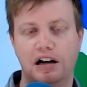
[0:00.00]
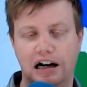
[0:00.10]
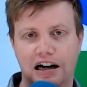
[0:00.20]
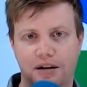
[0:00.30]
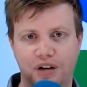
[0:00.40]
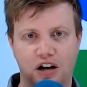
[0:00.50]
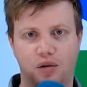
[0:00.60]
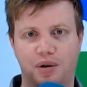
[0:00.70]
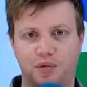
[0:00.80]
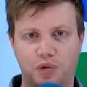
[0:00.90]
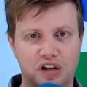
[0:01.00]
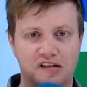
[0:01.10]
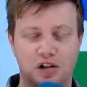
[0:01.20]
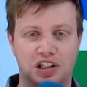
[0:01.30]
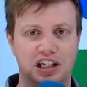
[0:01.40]
Um, you got to remember Windows
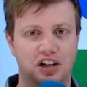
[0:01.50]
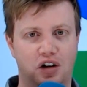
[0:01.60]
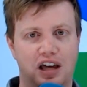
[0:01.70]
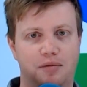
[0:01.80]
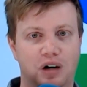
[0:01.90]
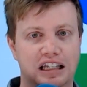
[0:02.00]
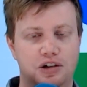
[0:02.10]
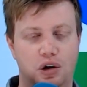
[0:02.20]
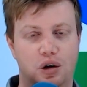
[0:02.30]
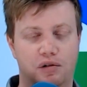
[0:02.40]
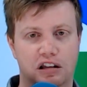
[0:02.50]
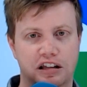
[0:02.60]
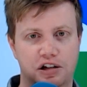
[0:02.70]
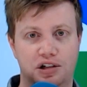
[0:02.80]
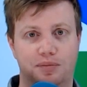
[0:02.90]
RT and all that when he took over the
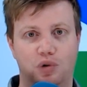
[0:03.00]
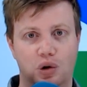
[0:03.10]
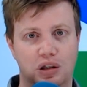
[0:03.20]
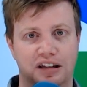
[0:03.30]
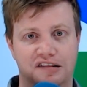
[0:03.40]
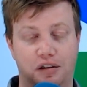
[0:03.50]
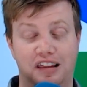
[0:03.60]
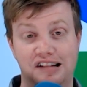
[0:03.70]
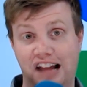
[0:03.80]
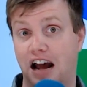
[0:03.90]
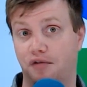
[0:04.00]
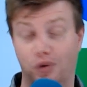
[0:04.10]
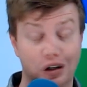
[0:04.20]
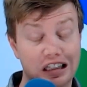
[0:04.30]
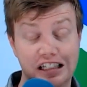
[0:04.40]
leadership role, and so things have
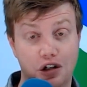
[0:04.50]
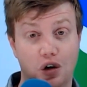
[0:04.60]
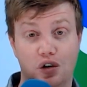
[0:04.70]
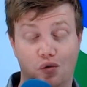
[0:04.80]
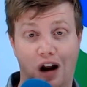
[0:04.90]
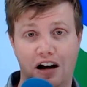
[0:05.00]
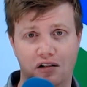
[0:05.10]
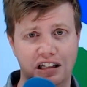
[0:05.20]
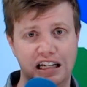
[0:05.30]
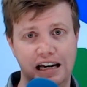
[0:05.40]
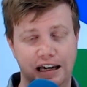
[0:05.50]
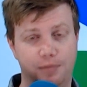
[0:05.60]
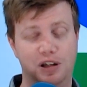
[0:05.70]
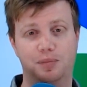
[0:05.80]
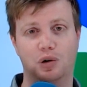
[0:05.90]
really turned around. And
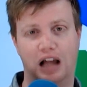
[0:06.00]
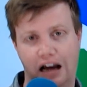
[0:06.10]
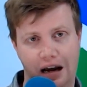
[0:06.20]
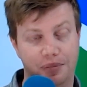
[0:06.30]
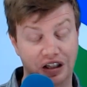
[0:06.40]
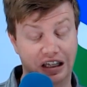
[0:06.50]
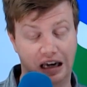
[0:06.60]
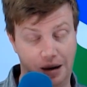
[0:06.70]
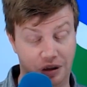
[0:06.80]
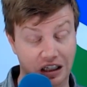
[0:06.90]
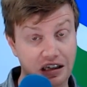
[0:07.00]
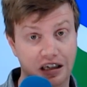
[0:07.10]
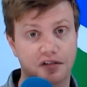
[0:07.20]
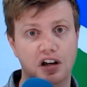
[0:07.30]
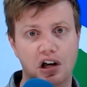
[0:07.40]
people, I, be- I
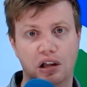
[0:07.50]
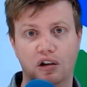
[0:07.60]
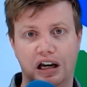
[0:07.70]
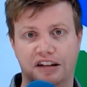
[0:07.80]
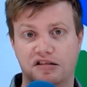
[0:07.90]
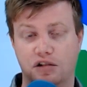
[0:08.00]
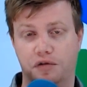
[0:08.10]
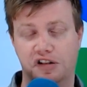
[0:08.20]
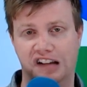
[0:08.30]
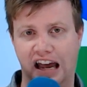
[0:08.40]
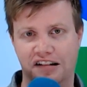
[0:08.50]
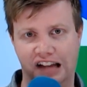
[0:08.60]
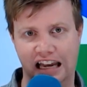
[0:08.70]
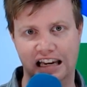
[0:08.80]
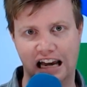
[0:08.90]
believe, look at Surface as
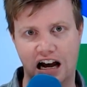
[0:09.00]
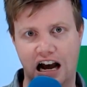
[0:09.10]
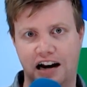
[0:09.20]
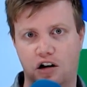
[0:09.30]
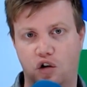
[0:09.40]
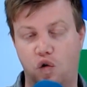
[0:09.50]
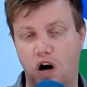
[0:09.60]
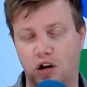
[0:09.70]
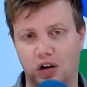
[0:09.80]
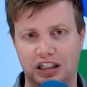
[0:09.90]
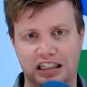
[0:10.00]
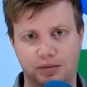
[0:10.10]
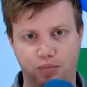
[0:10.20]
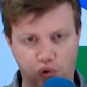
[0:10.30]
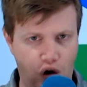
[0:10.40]
a higher quality
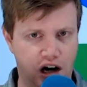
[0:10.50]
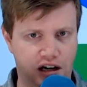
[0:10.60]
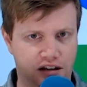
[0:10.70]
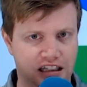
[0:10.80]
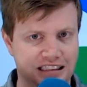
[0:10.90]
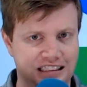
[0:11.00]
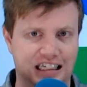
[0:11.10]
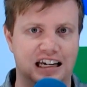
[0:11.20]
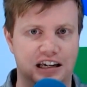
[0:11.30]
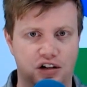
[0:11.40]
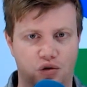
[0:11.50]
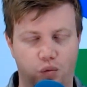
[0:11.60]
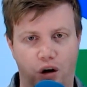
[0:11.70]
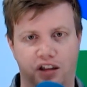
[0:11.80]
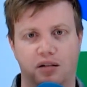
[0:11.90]
product than say your
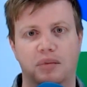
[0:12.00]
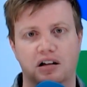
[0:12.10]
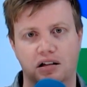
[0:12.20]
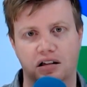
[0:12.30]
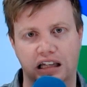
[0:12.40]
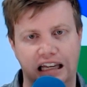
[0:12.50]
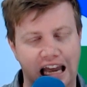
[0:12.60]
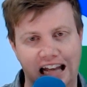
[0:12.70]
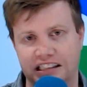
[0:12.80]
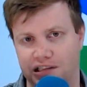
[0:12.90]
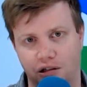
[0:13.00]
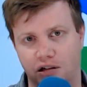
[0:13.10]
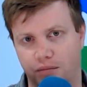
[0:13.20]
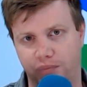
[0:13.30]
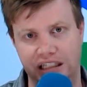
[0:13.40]
run of the mill like
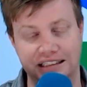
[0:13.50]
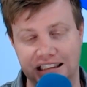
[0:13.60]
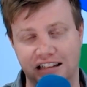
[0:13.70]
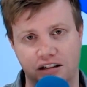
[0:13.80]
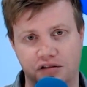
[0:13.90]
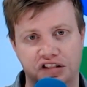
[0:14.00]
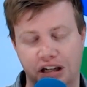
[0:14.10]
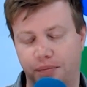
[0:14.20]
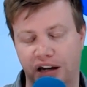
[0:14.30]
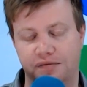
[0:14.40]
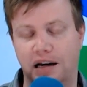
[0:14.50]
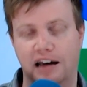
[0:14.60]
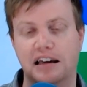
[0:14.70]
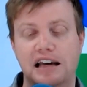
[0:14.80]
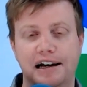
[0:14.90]
Acer PC that you see at Best Buy.
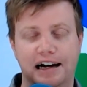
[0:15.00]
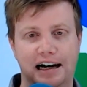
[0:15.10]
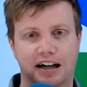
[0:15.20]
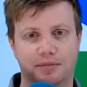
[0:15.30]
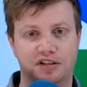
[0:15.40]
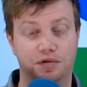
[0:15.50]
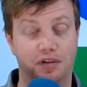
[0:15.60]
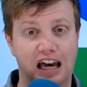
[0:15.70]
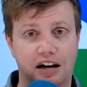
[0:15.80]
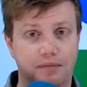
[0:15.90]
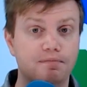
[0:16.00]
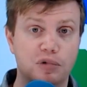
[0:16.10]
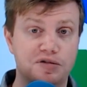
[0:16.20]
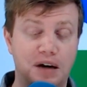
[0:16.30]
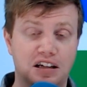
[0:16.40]
Um, so from that
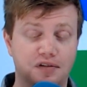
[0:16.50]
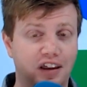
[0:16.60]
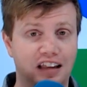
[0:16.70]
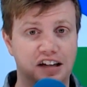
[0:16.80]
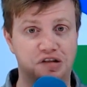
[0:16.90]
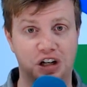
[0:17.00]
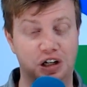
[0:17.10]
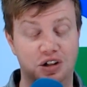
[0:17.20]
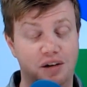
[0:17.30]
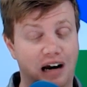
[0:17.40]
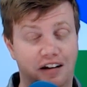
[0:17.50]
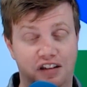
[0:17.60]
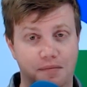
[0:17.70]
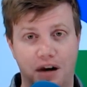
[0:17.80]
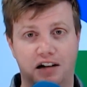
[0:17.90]
perspective, I think he's done a good job. I don't
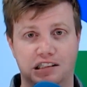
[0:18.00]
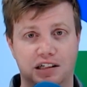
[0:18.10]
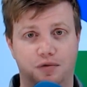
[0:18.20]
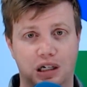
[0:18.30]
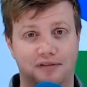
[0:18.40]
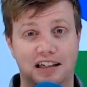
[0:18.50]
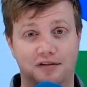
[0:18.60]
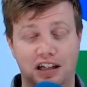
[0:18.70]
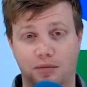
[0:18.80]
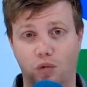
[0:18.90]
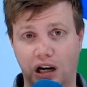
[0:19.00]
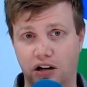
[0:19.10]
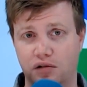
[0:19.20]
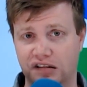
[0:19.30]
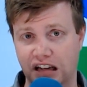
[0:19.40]
think Microsoft would have given him
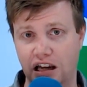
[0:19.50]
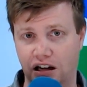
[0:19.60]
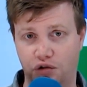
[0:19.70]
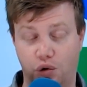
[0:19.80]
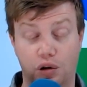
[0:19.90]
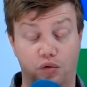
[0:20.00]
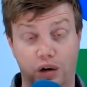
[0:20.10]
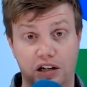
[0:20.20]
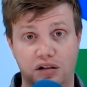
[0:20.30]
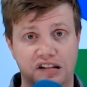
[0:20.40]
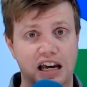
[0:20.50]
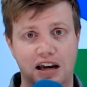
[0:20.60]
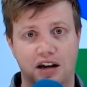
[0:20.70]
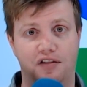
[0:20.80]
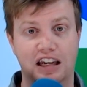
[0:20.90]
Windows control of Windows
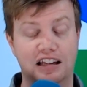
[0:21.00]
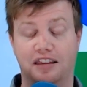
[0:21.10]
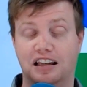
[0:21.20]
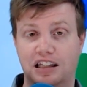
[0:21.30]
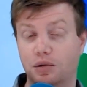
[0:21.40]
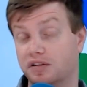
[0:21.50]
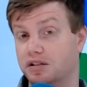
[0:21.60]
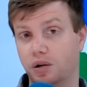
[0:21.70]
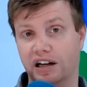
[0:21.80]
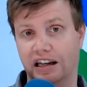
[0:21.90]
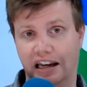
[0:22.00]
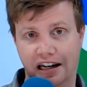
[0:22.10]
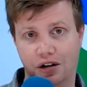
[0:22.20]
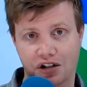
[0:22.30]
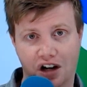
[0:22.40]
if they didn't think he was doing a
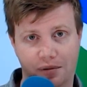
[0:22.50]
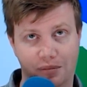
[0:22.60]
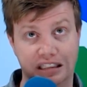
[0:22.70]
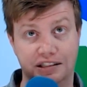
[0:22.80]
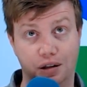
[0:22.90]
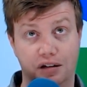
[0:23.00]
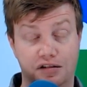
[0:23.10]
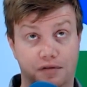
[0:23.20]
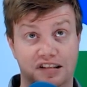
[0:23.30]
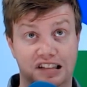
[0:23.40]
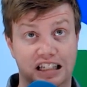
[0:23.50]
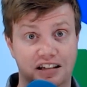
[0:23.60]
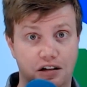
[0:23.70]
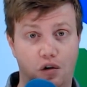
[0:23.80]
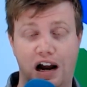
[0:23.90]
good job. I mean, Sur- Surface
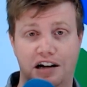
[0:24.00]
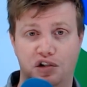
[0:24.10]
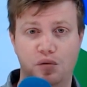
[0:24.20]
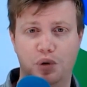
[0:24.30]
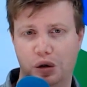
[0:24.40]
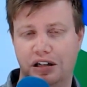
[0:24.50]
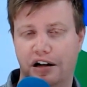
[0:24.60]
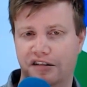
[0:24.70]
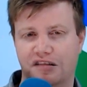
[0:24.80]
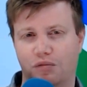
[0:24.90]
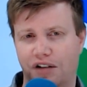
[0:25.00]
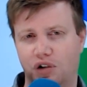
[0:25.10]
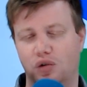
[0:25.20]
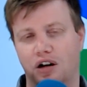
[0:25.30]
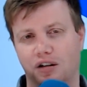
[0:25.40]
did crack two billion dollars in
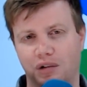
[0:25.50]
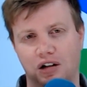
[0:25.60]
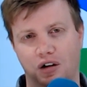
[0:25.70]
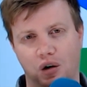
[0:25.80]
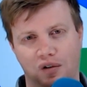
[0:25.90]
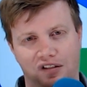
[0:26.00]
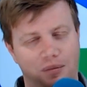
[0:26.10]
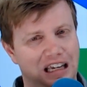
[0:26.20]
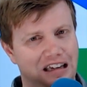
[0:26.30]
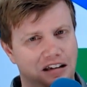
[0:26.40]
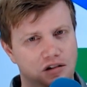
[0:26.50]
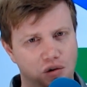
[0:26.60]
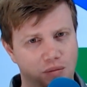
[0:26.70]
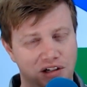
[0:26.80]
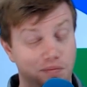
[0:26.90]
revenue, although we don't know if they're making too
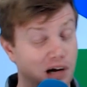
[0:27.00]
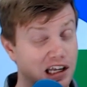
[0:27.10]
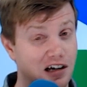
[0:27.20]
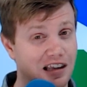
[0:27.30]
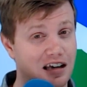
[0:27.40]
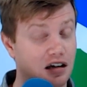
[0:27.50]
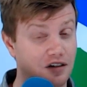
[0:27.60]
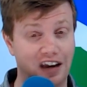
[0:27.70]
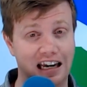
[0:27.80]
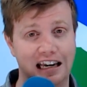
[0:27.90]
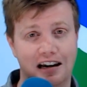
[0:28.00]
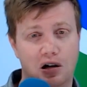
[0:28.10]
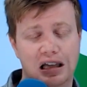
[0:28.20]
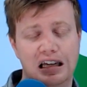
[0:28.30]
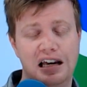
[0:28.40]
much money on that, if any at all.